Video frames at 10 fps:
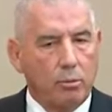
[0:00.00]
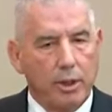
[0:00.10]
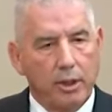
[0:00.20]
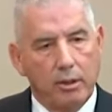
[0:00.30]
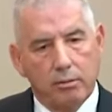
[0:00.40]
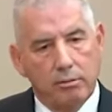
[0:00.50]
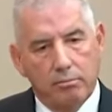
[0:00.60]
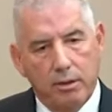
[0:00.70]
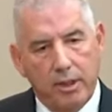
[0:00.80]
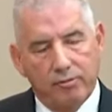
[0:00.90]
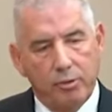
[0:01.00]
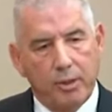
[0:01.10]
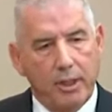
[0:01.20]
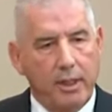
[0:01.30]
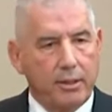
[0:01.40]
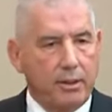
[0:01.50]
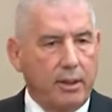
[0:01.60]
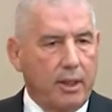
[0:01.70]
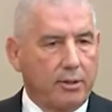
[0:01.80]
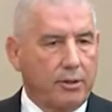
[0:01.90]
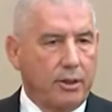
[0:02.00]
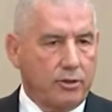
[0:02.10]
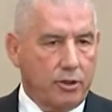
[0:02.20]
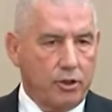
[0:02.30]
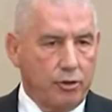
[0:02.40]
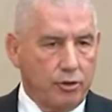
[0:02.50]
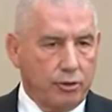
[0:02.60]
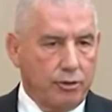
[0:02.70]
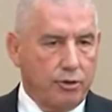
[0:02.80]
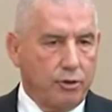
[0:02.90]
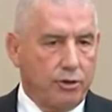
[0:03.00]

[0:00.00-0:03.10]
where everybody at the other institutions